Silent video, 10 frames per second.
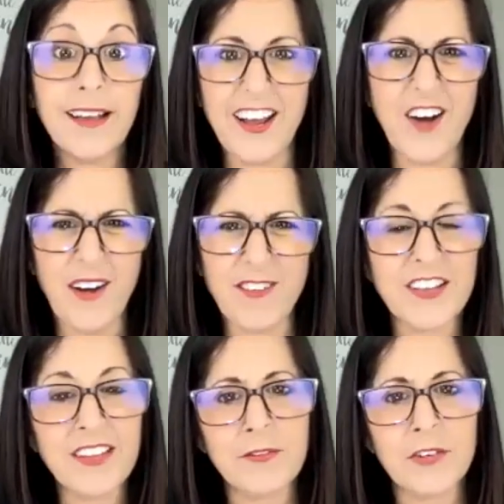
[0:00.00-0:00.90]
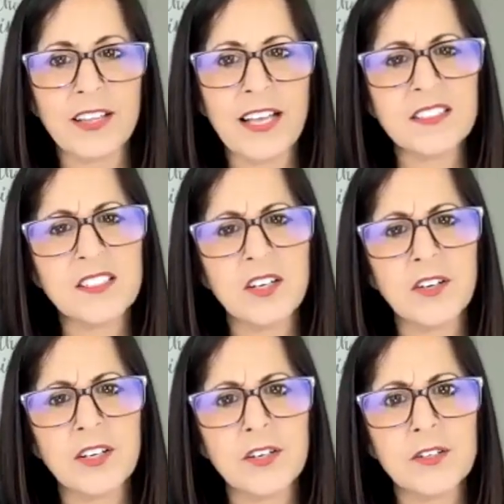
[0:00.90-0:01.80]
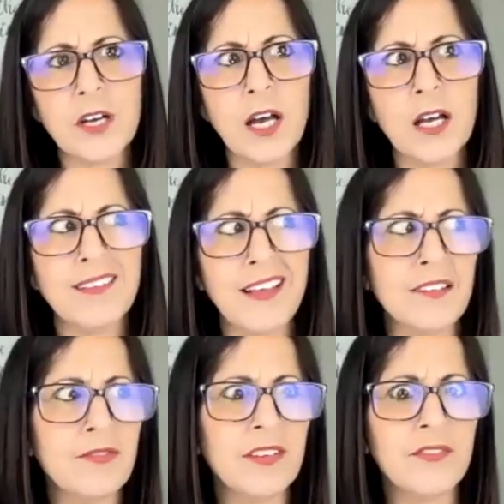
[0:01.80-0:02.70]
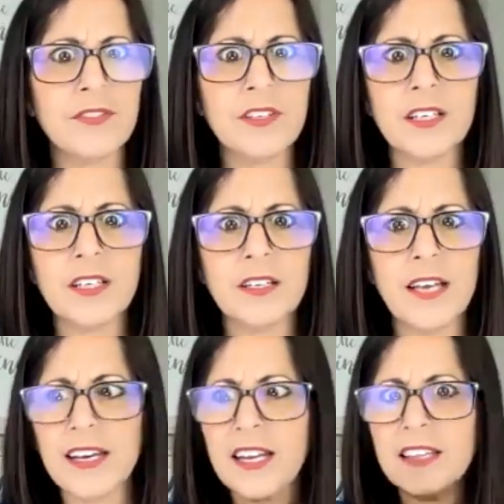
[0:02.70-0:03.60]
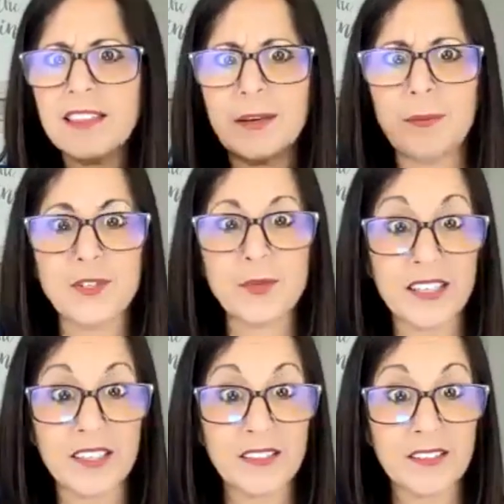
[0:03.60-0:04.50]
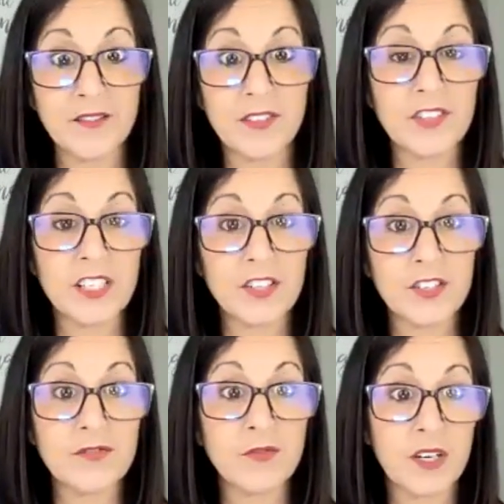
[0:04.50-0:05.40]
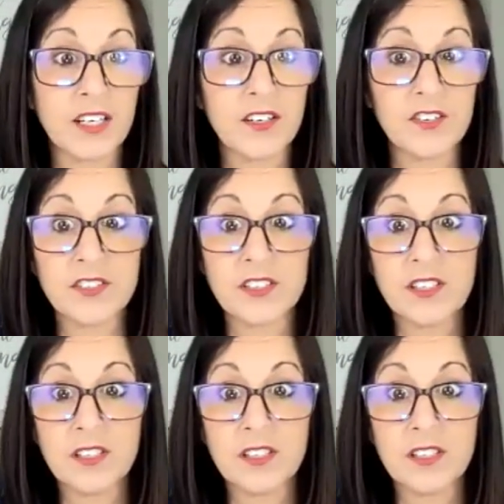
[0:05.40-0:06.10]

I know. I was all like for the last, you know, year, uh, like 50 and anything in between 50 years, 40 years.